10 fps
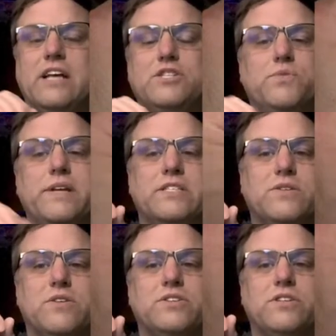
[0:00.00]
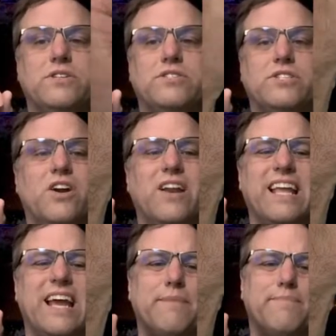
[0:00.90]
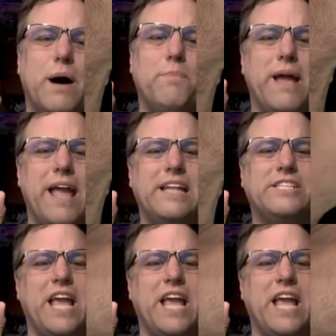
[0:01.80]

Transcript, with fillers: has resources starting at about page